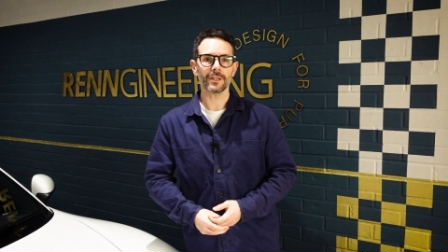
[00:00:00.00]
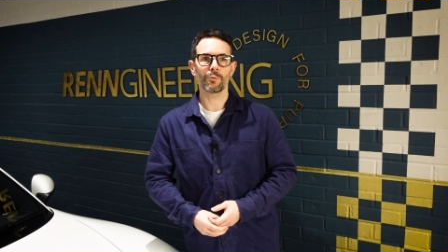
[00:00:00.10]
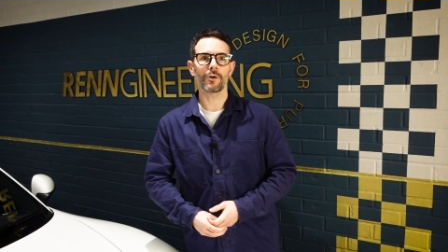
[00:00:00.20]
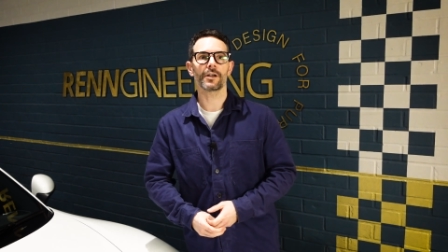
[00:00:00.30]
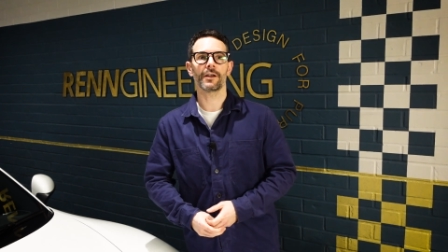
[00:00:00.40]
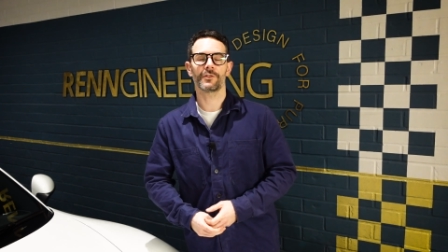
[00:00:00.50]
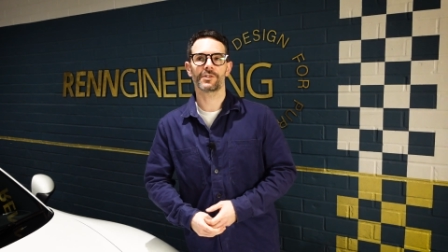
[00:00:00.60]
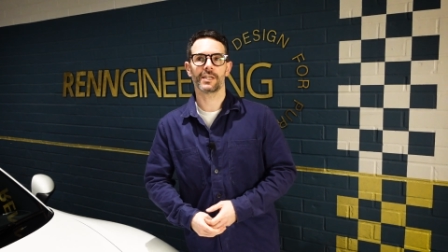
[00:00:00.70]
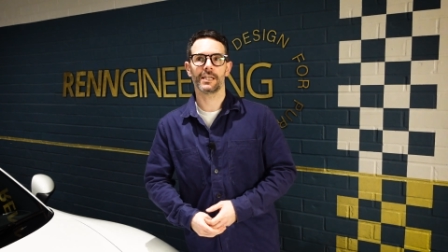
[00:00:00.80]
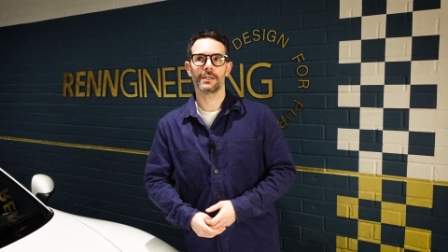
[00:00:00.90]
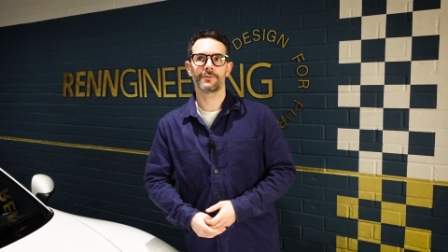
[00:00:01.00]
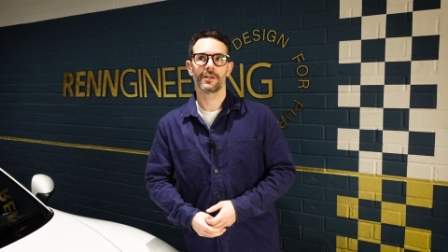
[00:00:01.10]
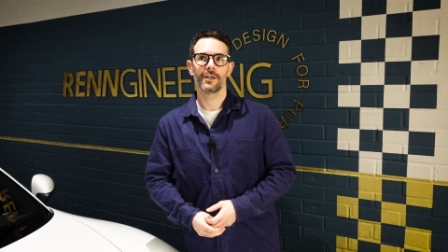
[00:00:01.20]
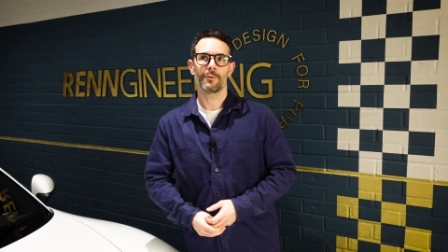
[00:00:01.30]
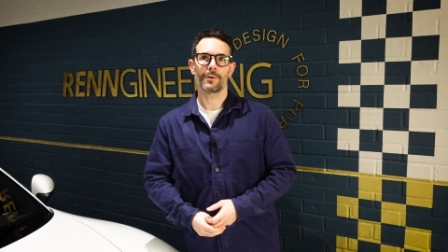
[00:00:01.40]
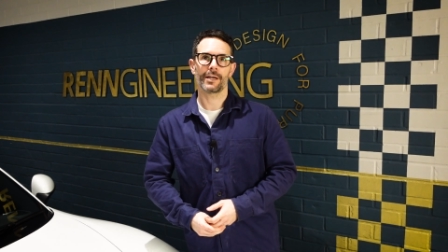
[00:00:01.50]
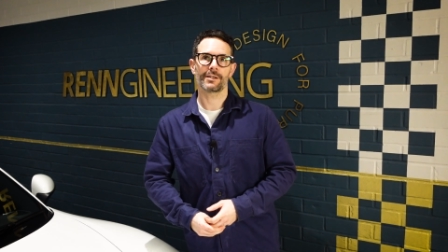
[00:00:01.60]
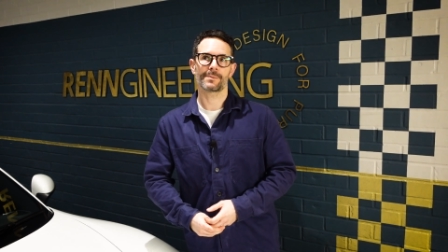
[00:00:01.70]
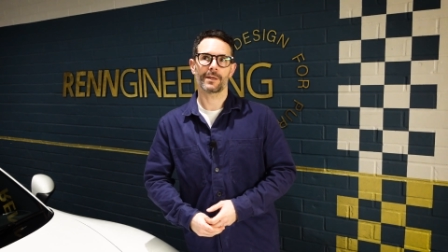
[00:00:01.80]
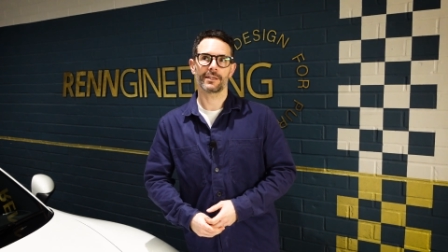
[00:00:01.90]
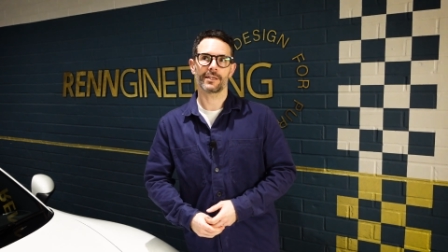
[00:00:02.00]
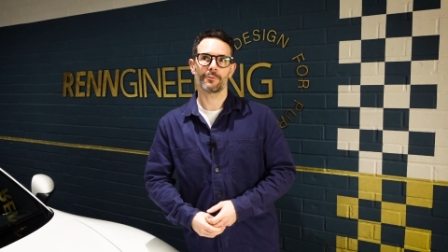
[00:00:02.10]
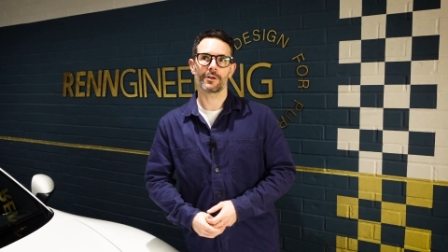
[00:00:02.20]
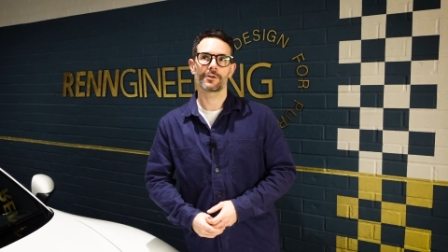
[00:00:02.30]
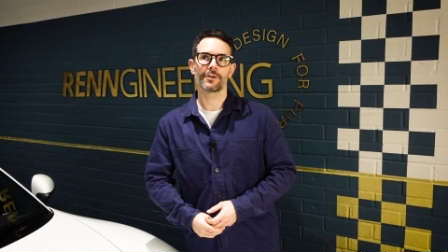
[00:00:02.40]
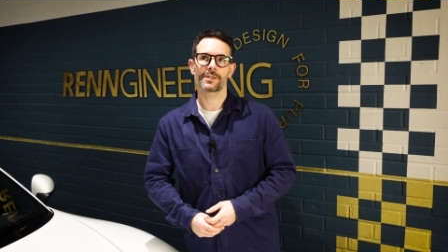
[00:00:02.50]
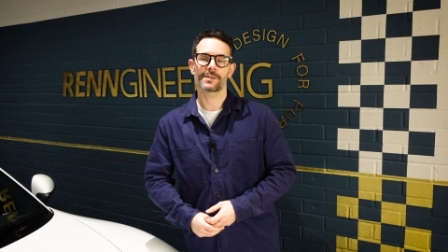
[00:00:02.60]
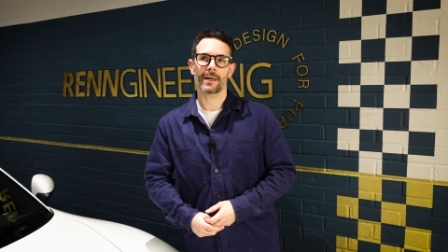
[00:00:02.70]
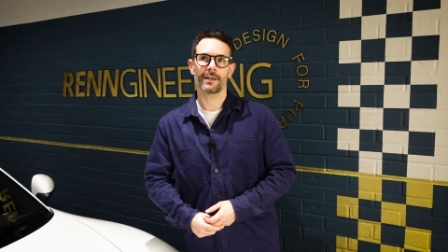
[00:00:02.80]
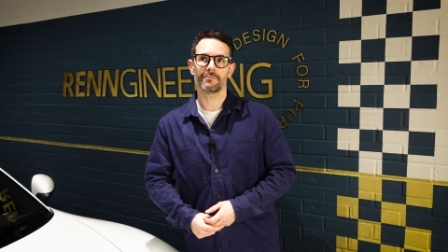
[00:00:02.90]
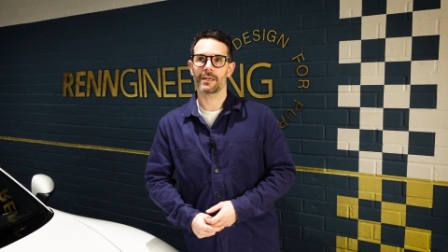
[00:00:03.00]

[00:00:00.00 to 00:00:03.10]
What could I have achieved without spending that? Well, I could have spent